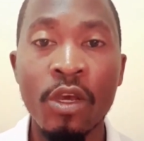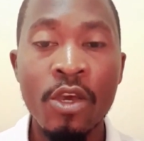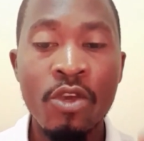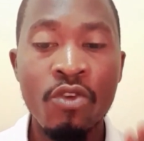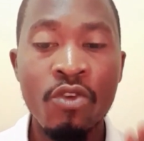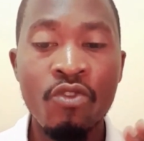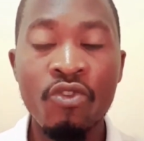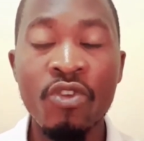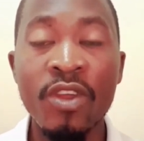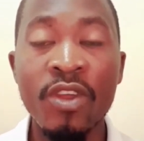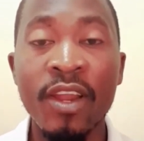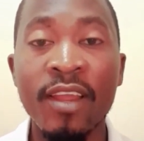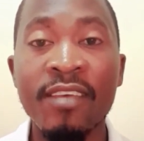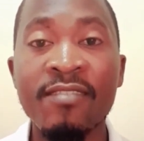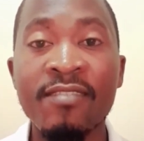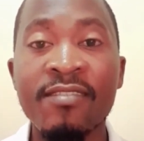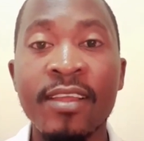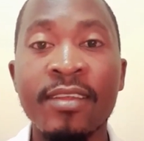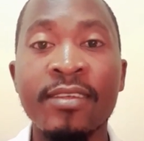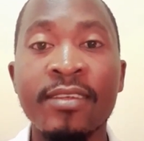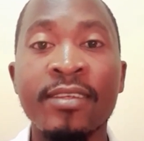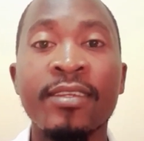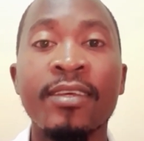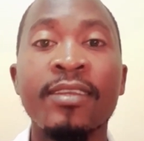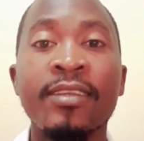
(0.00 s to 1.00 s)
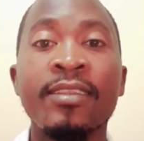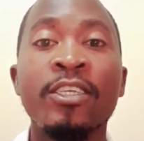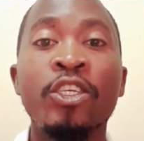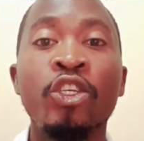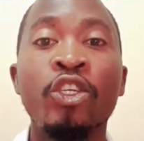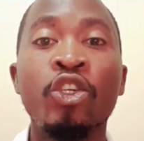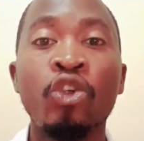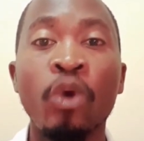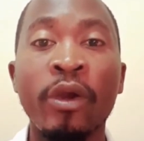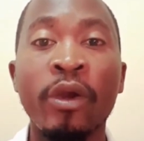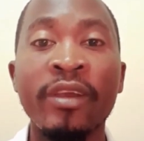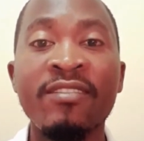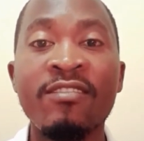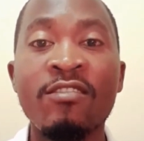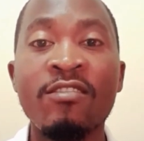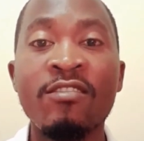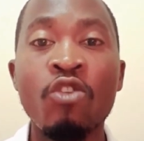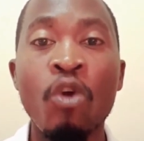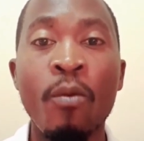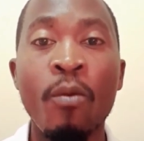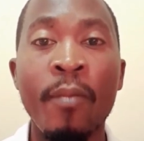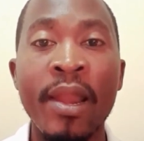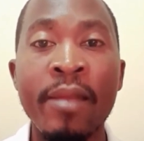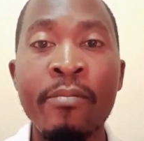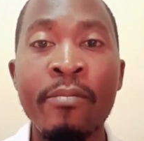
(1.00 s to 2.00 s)
you realize that the joints
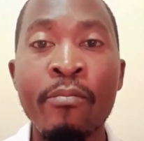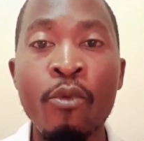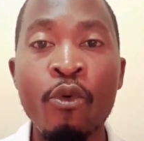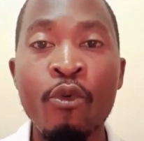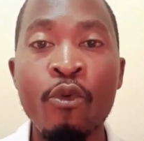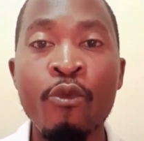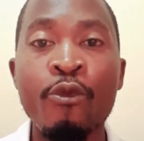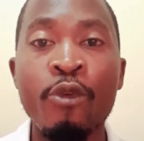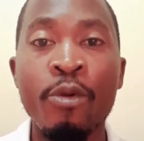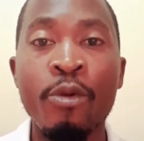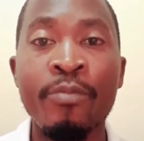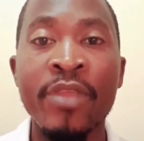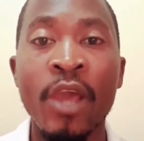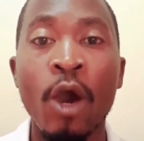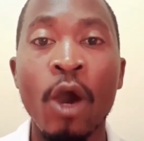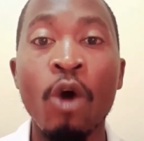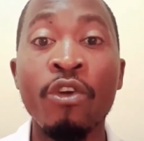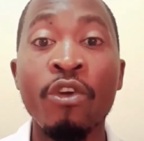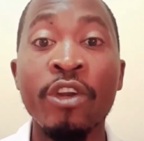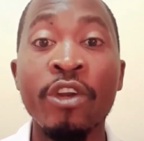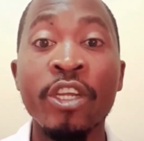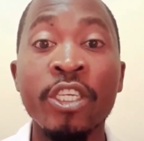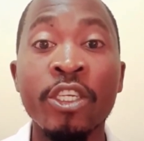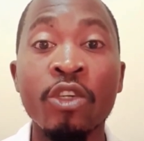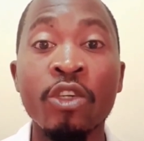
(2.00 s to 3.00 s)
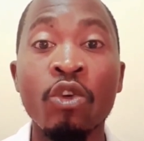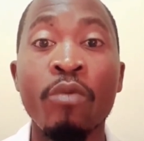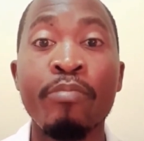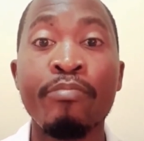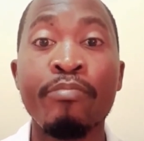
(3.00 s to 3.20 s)
normally move from their original